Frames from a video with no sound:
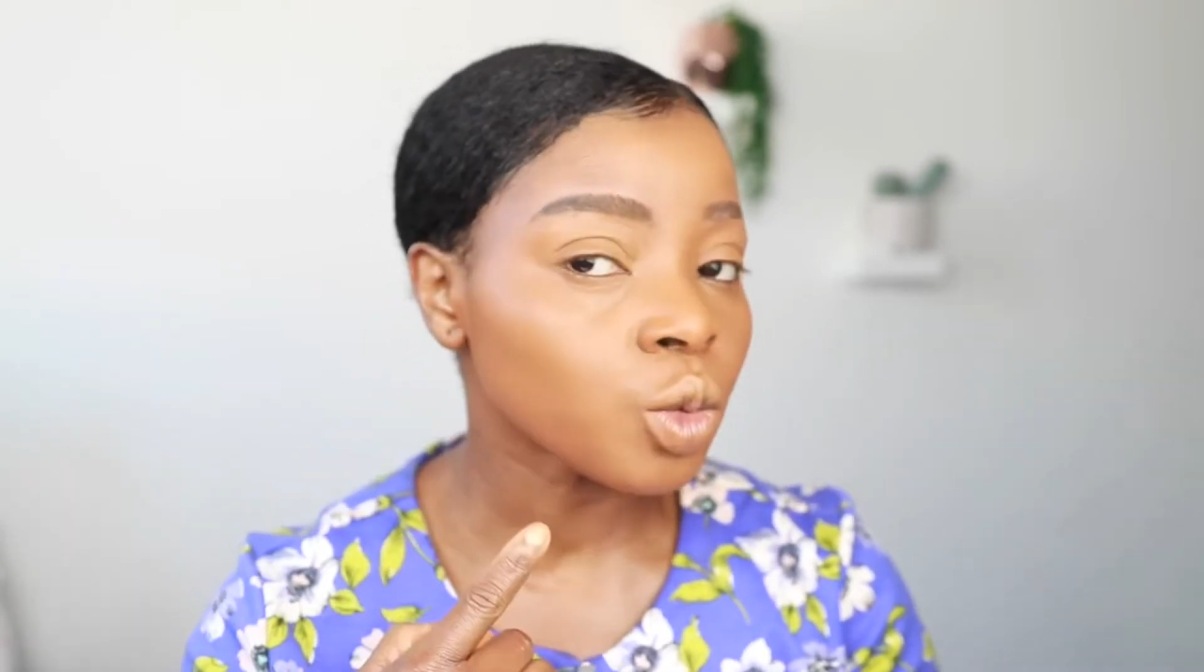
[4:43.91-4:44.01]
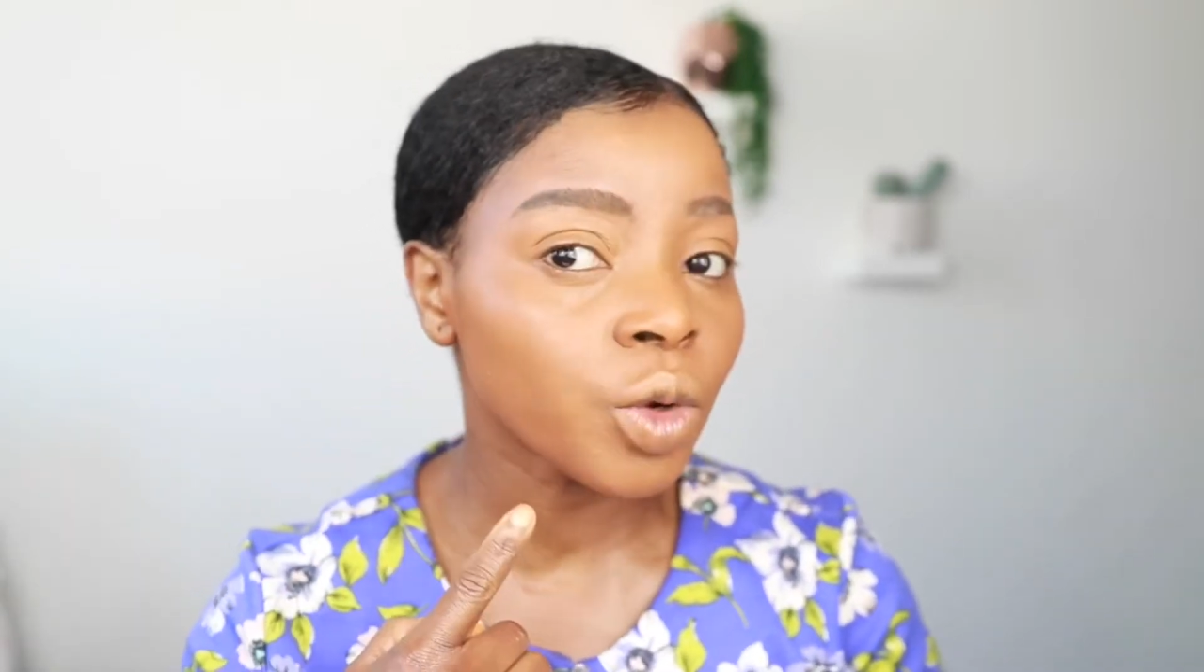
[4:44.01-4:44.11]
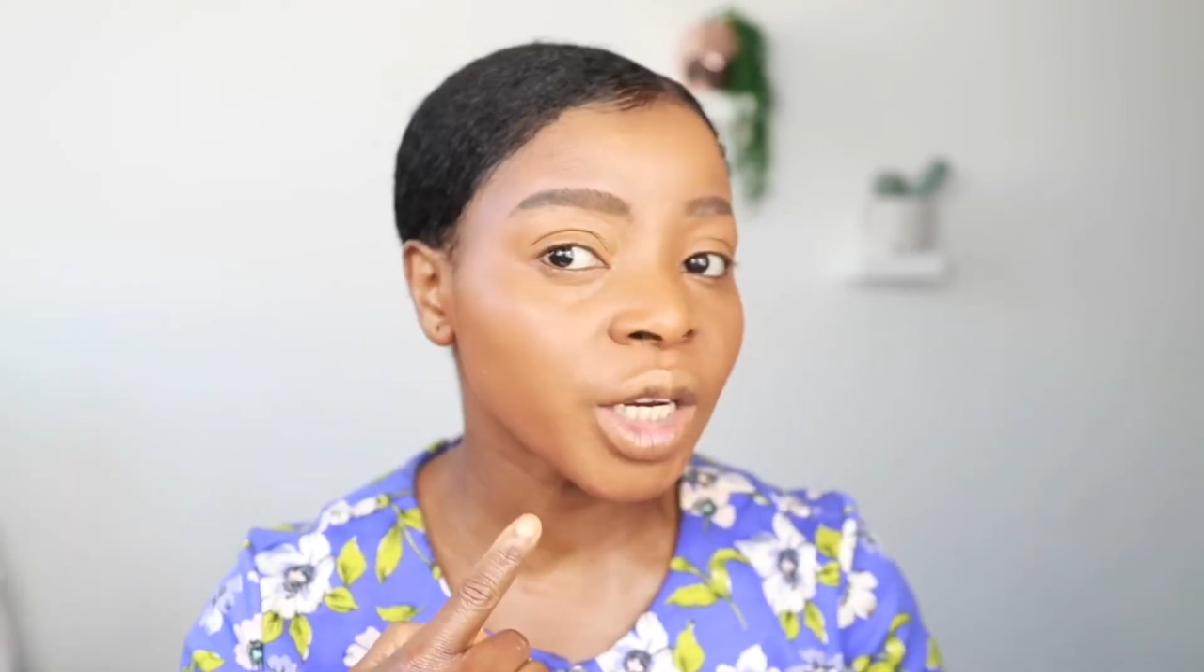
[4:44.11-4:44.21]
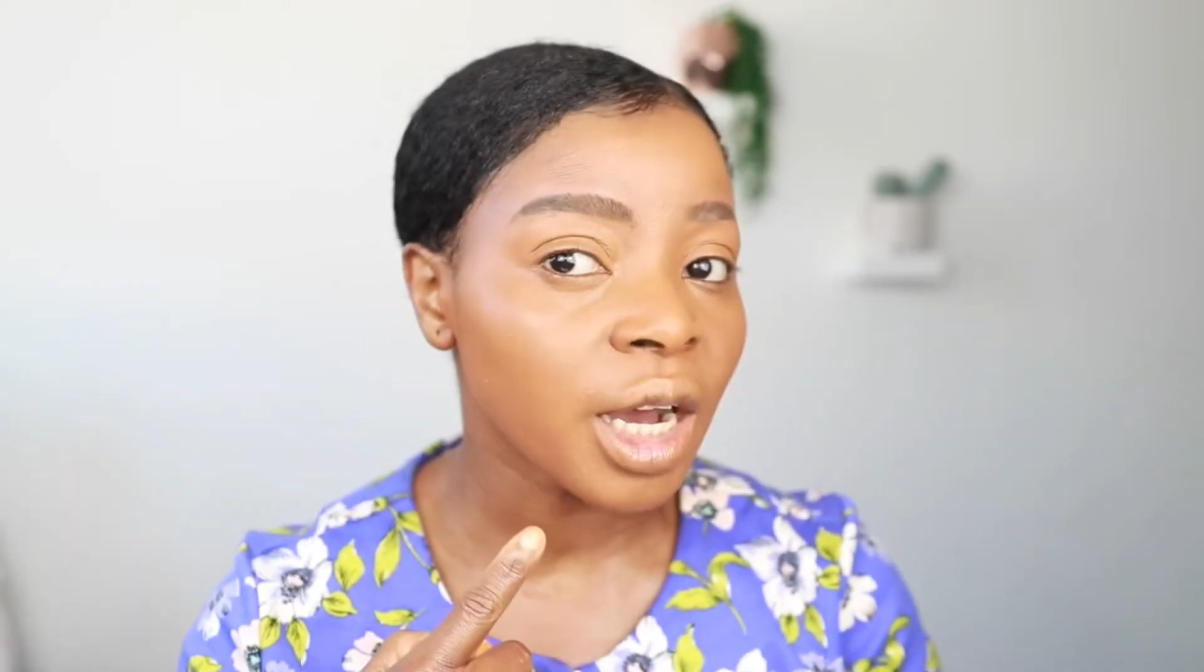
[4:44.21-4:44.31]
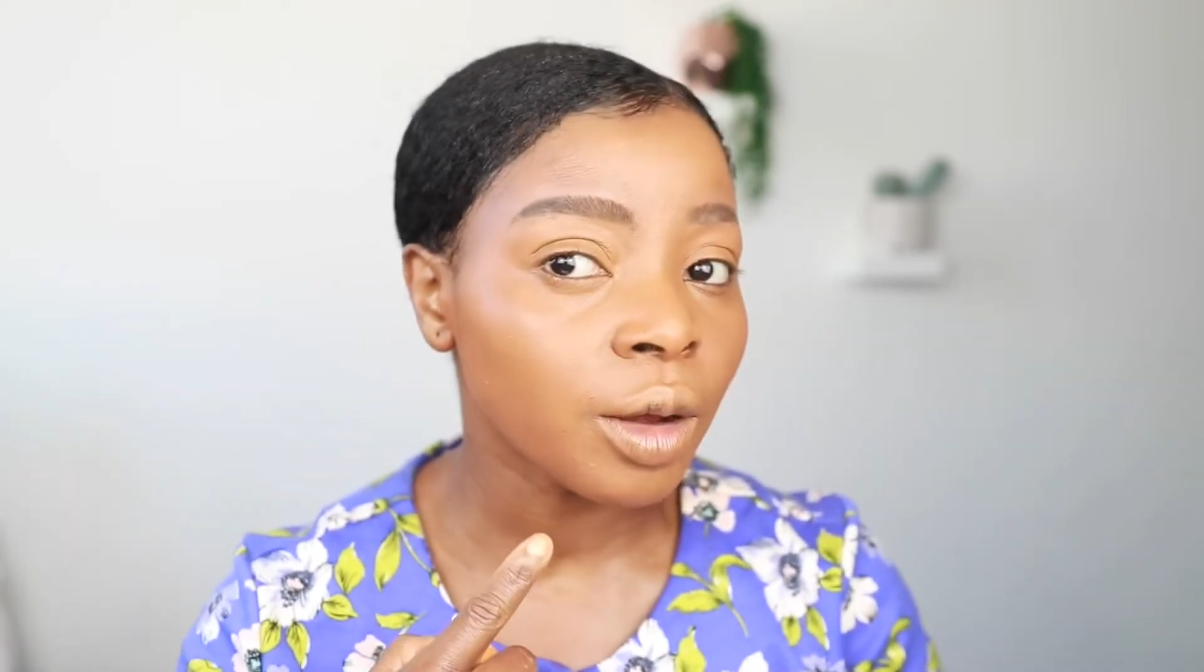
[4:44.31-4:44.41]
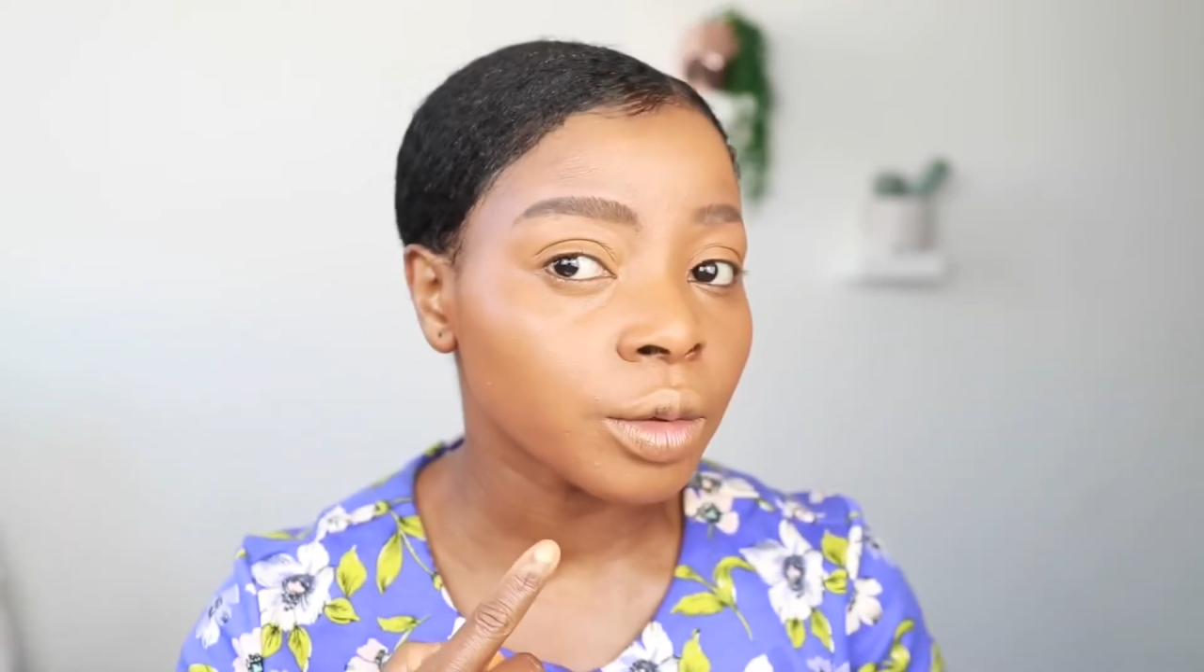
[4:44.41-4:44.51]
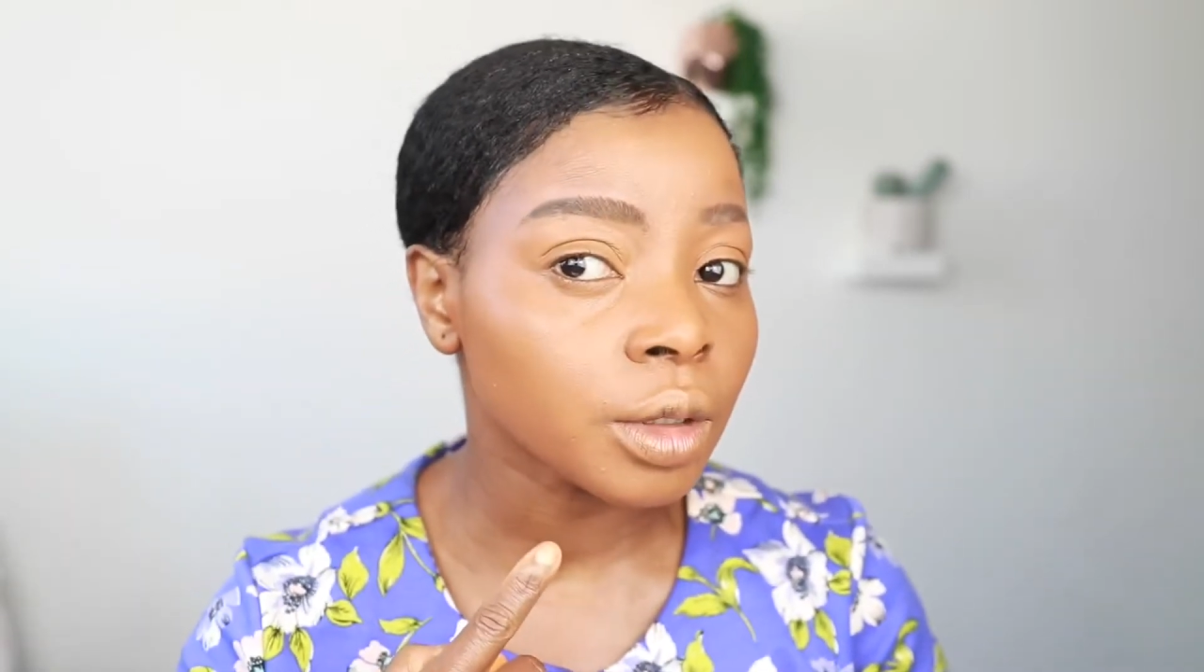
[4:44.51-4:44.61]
without